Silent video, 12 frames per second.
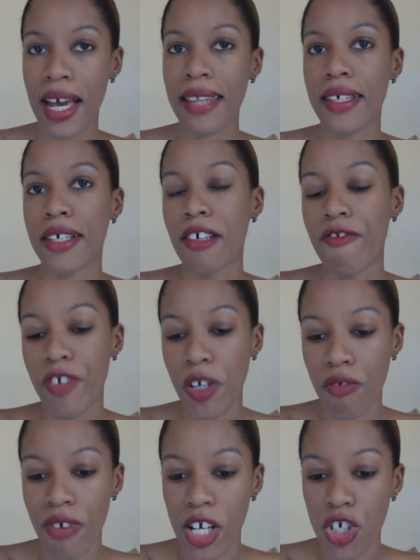at the
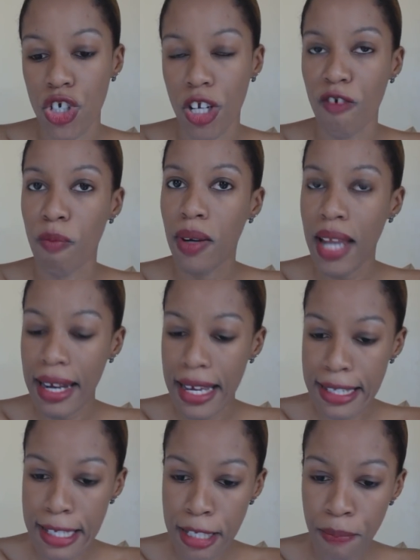configuration of
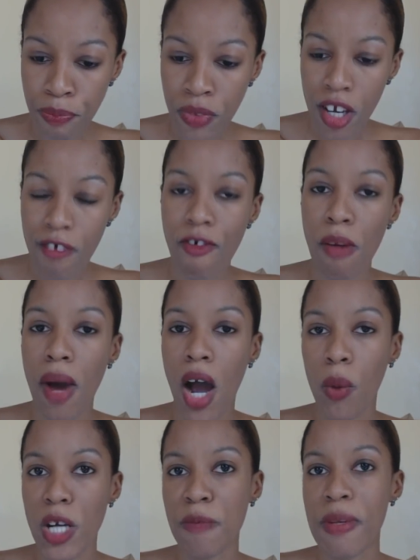planets from
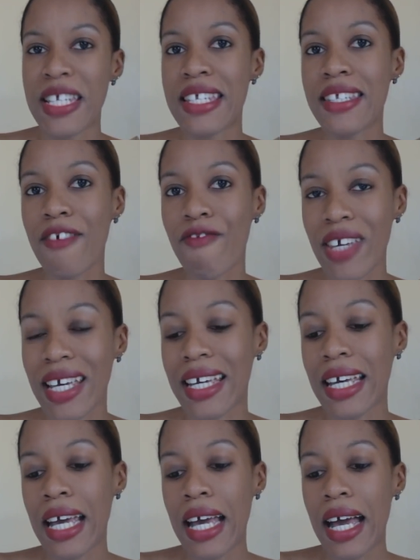our specific